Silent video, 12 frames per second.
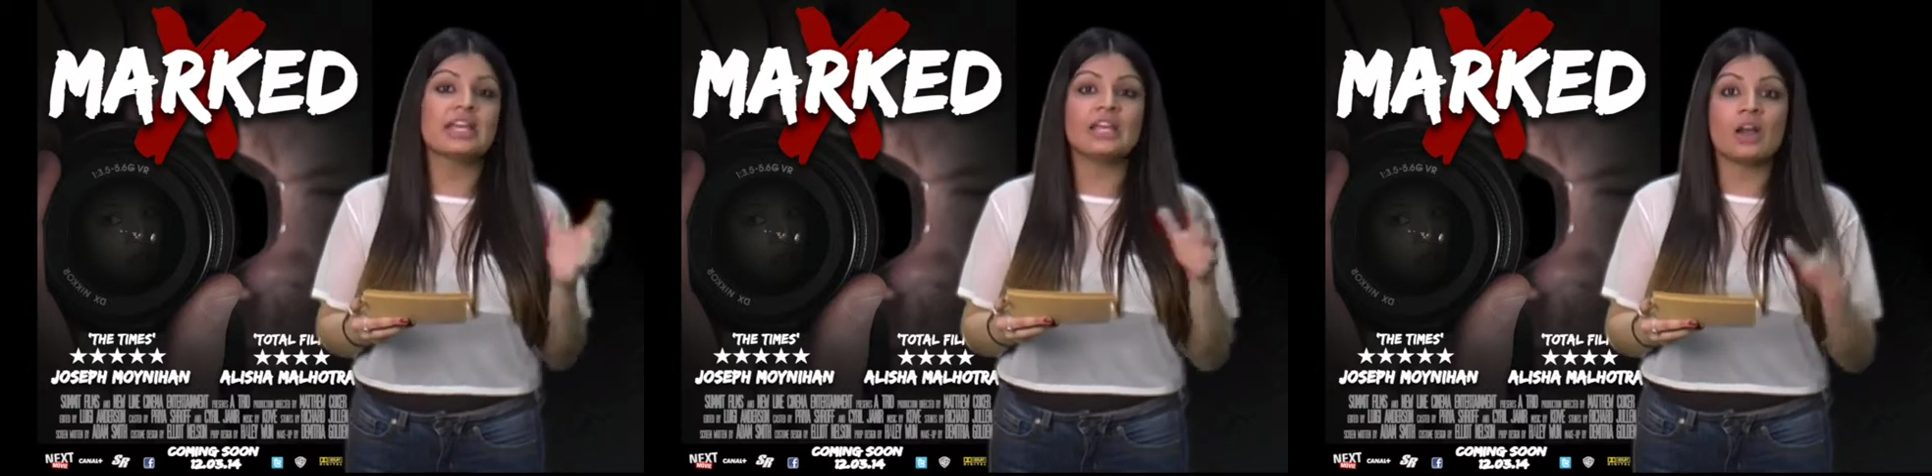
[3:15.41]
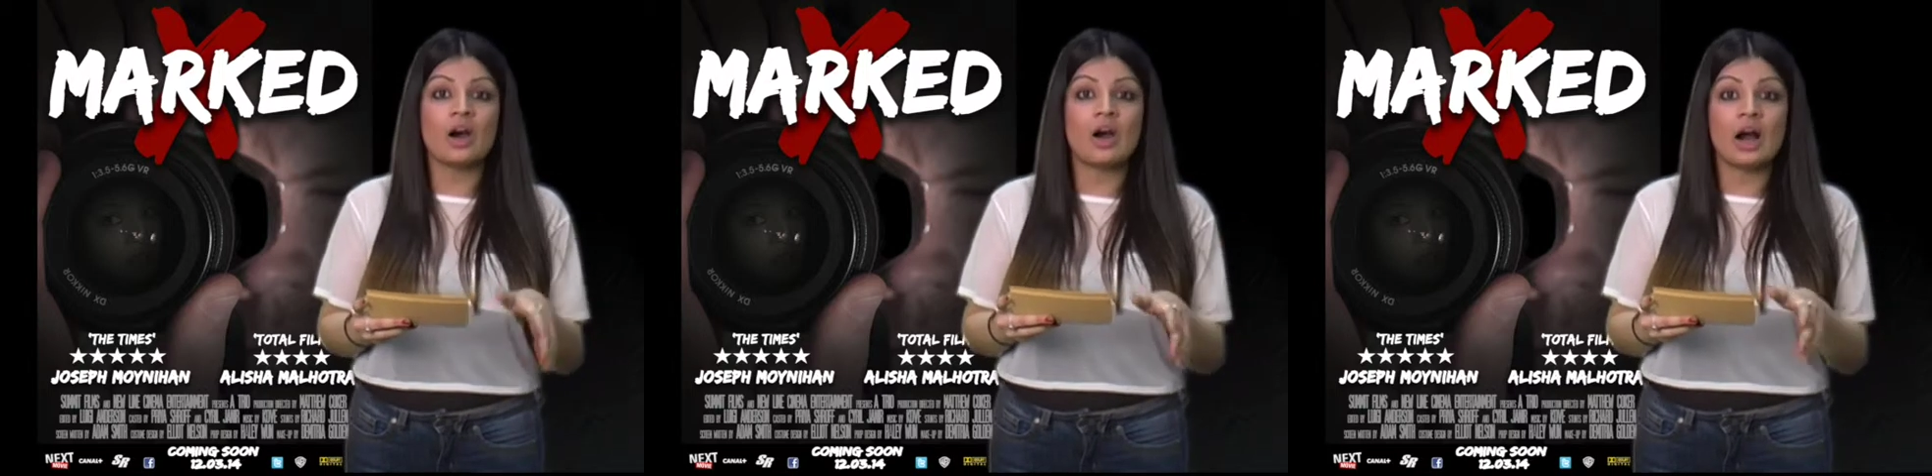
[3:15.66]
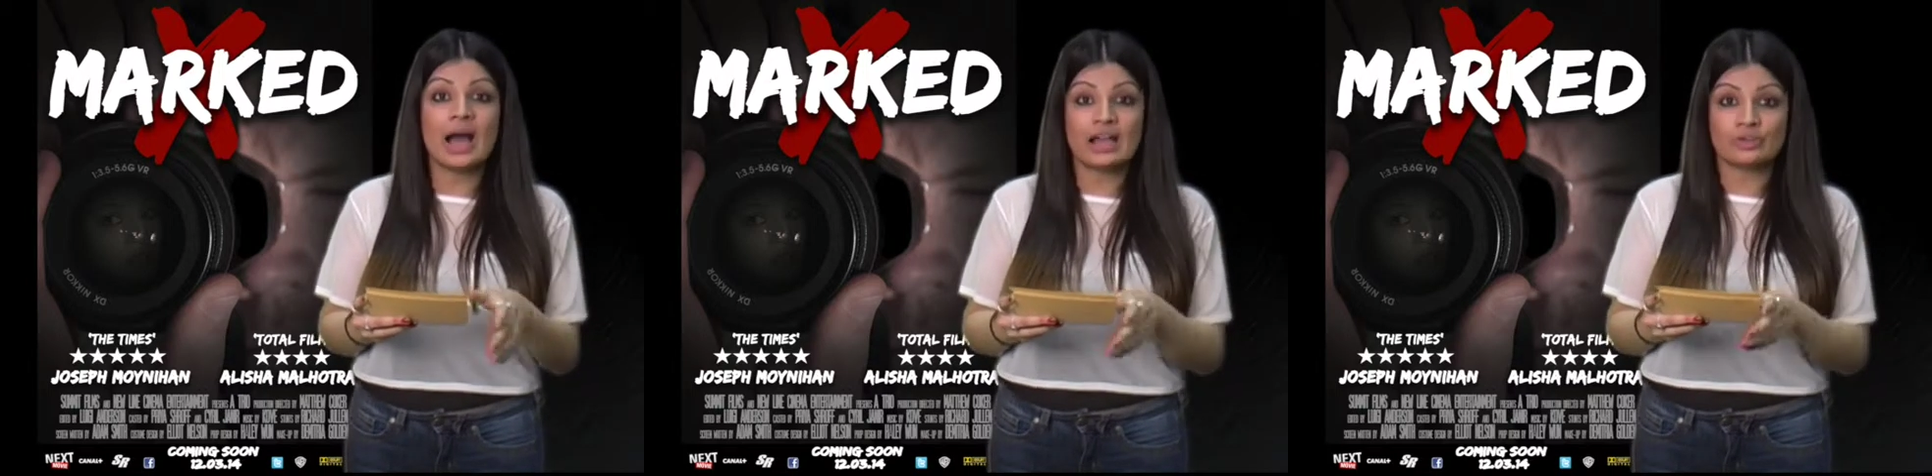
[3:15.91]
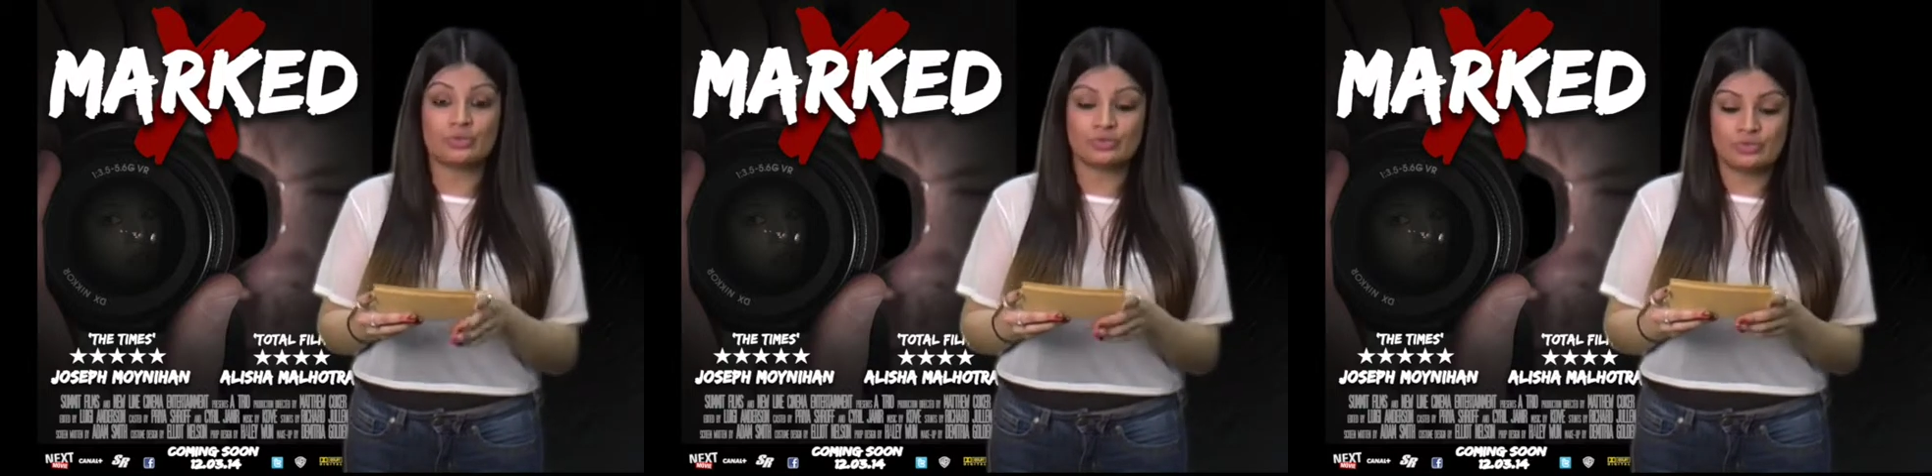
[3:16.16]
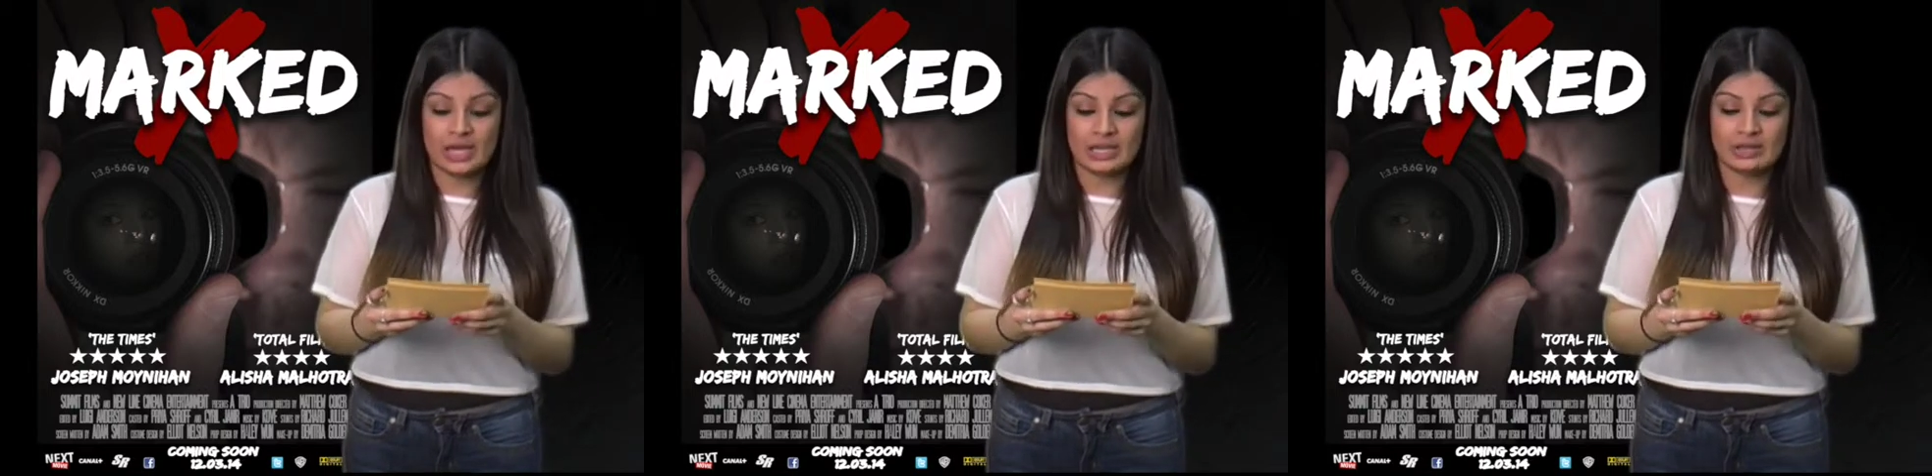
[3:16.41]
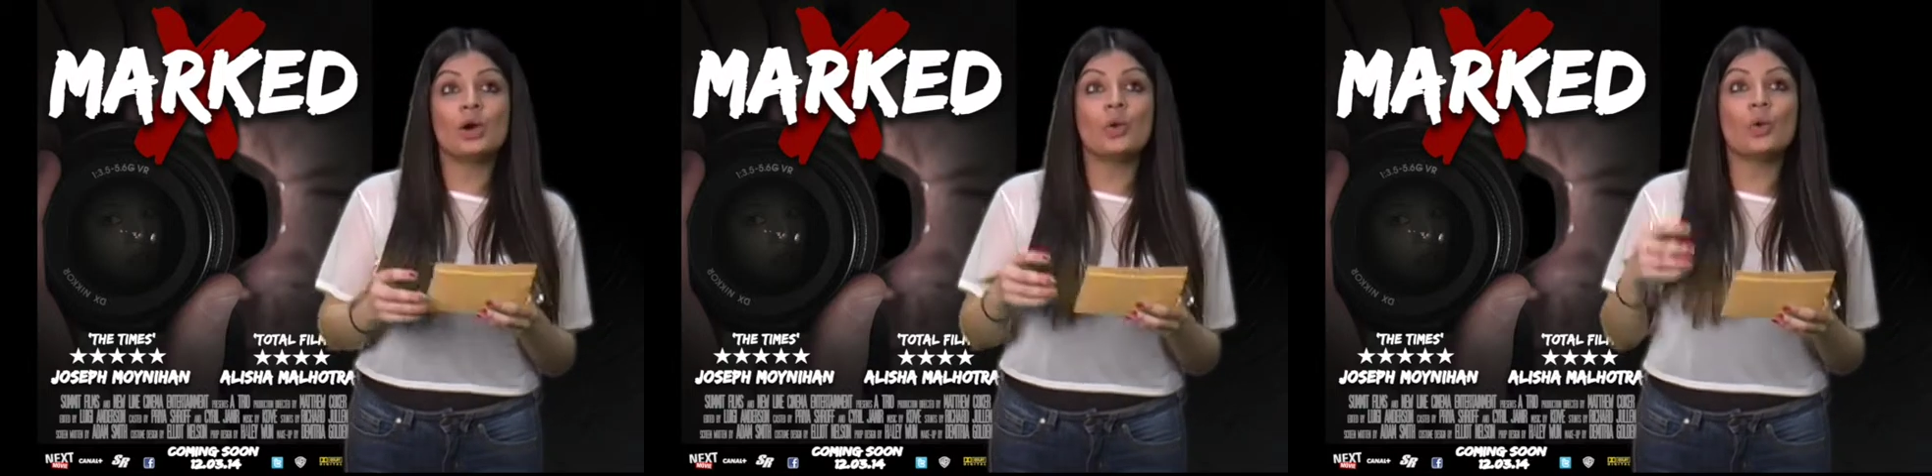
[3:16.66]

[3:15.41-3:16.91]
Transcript: in our actual trailer.